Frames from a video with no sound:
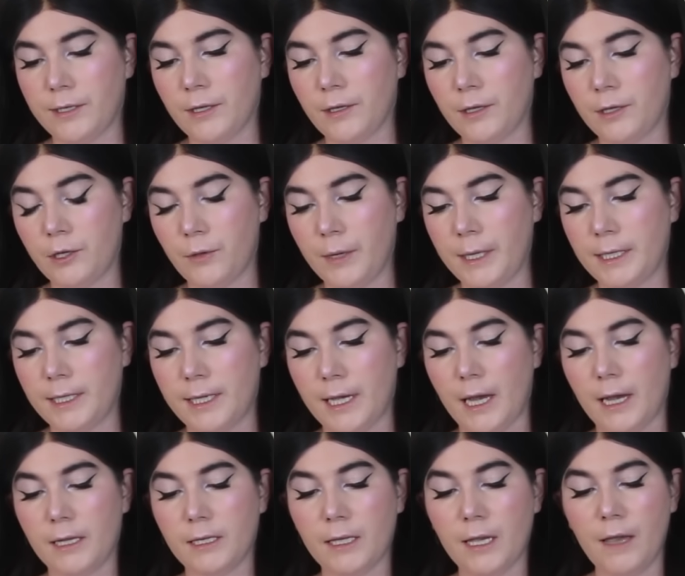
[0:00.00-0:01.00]
So this tweet
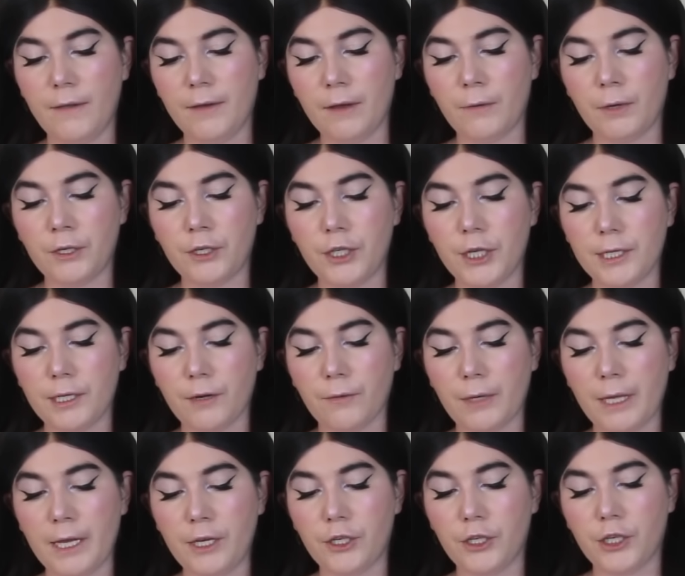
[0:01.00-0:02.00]
says, even when she's in a
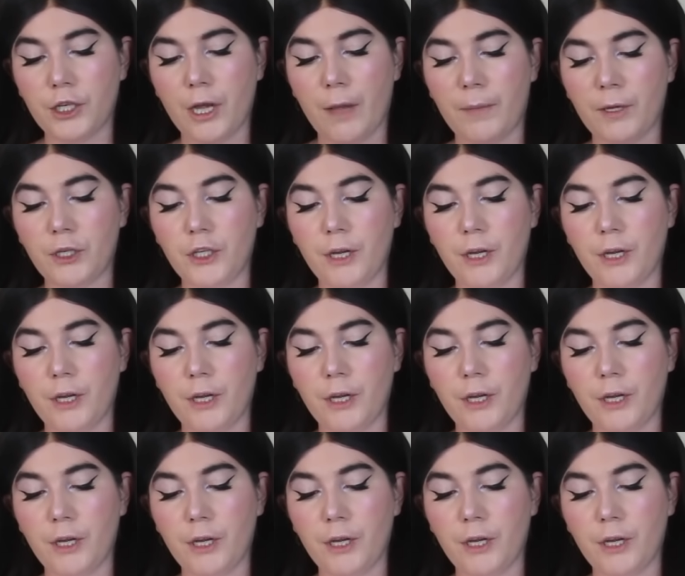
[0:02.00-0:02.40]
relationship,